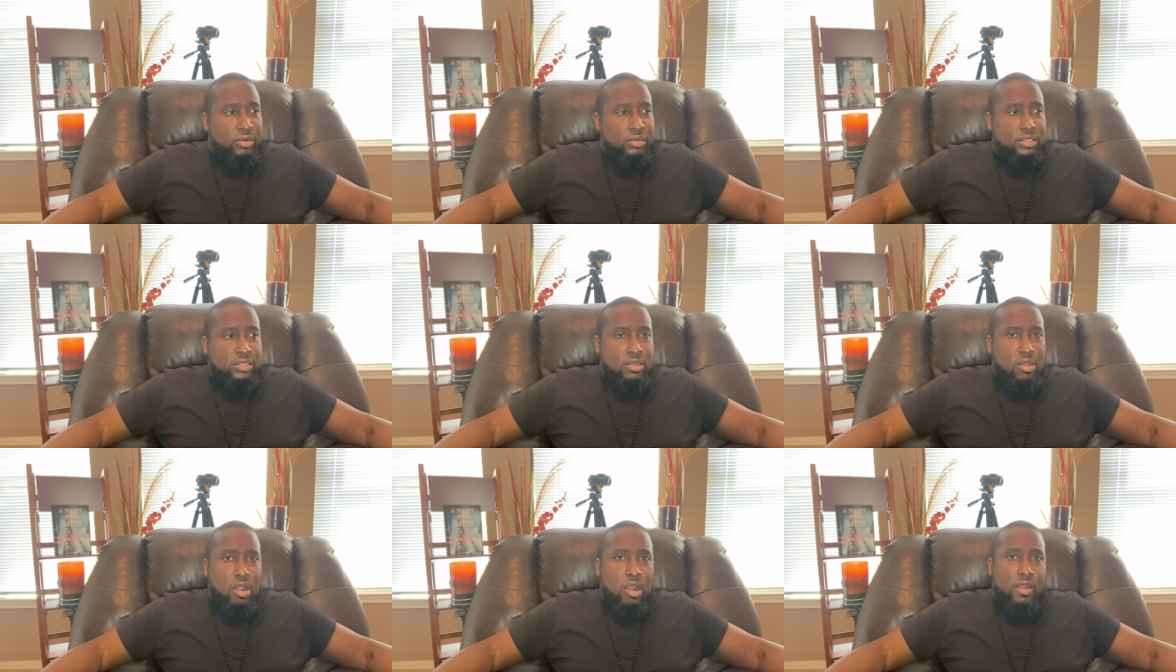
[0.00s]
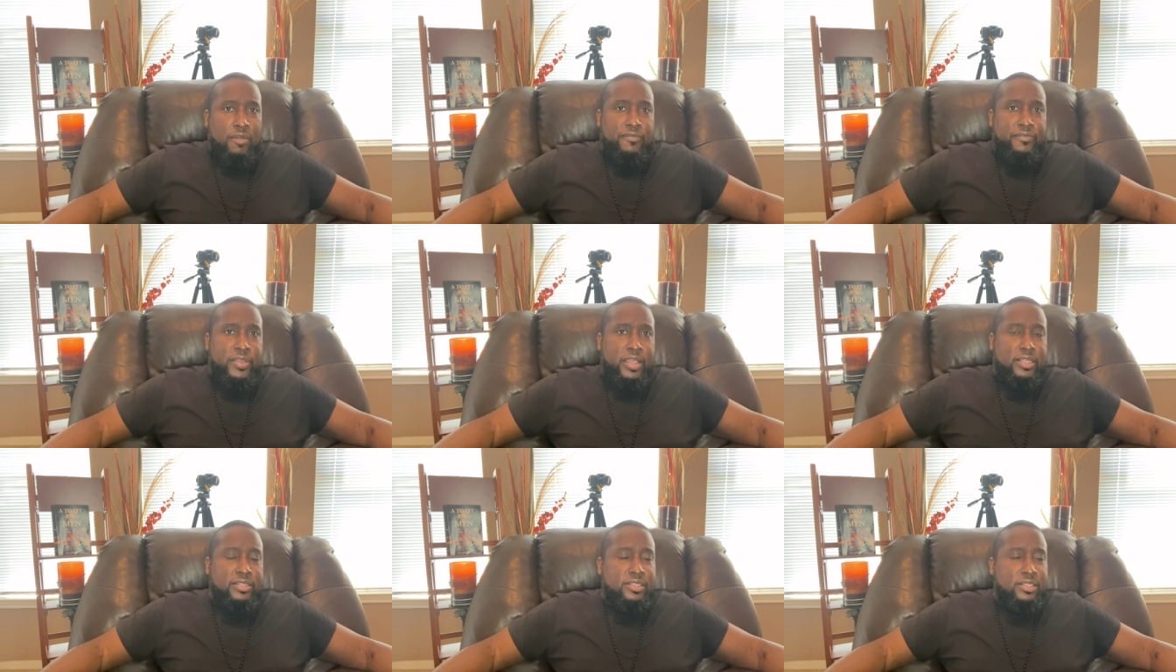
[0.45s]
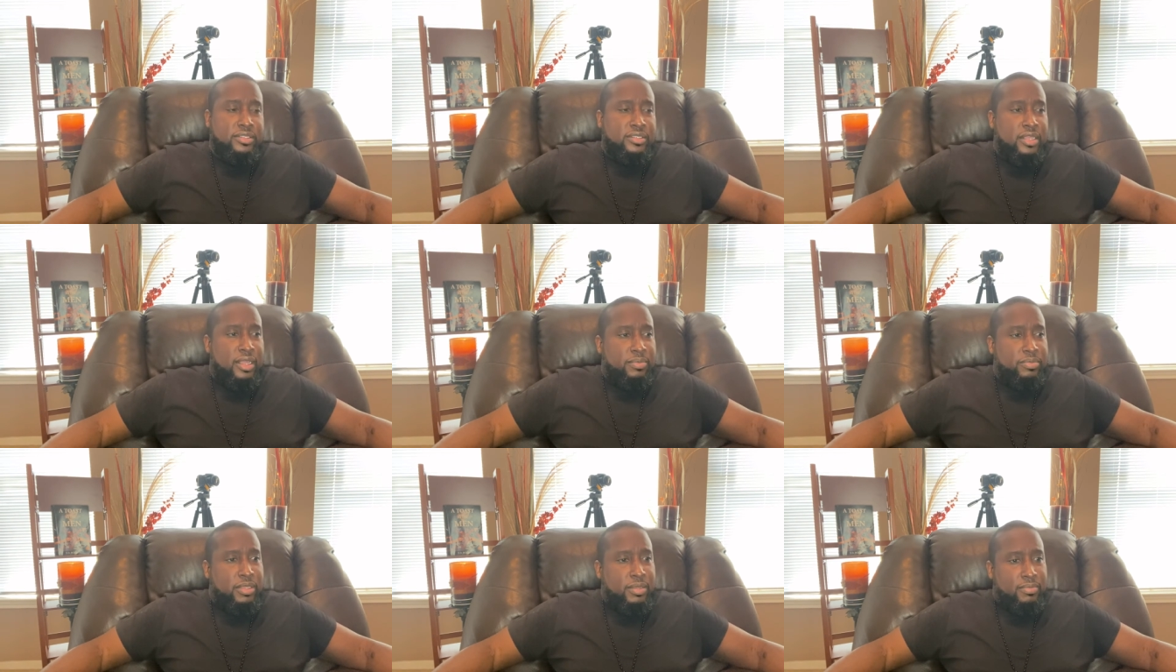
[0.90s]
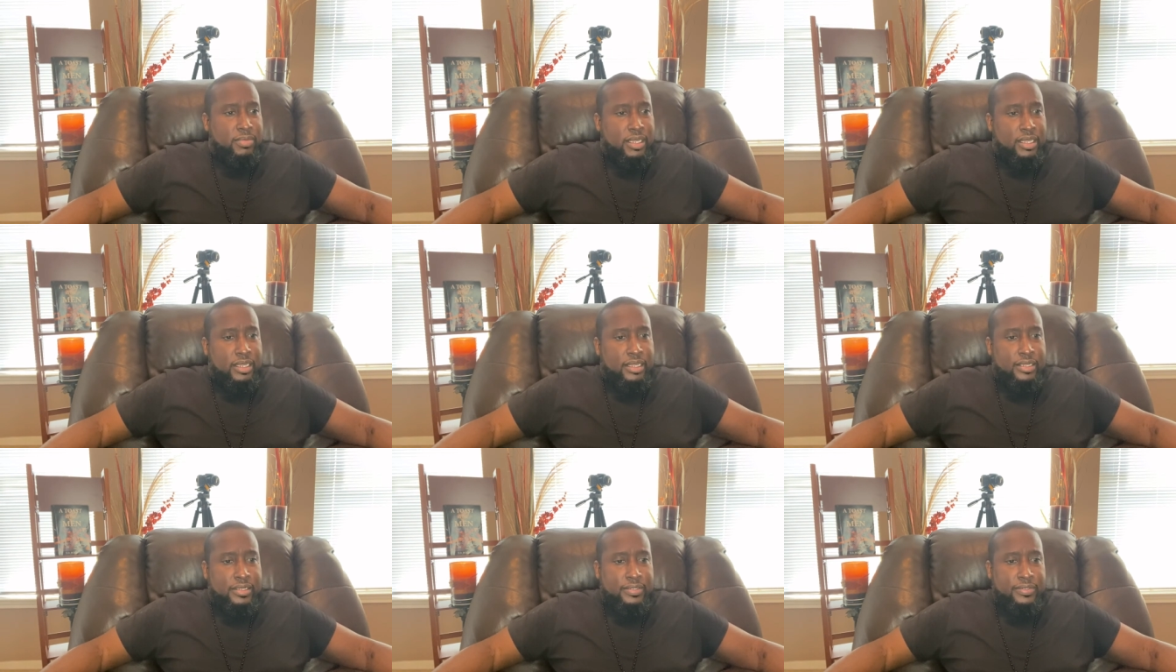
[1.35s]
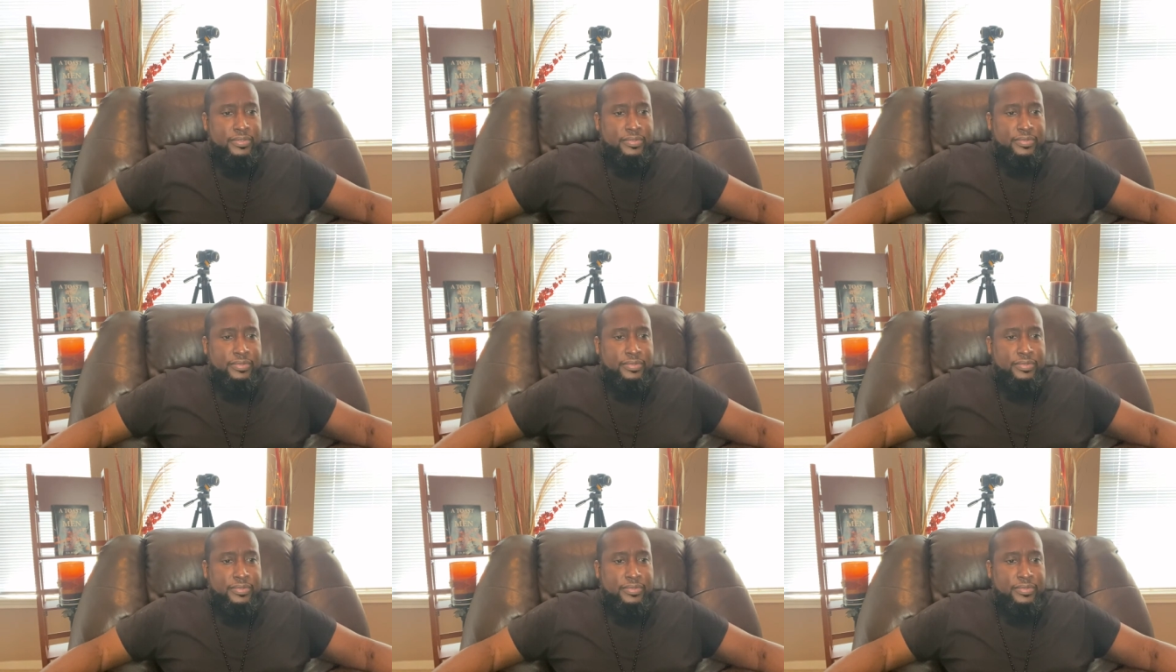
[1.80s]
or Scarface or something, man.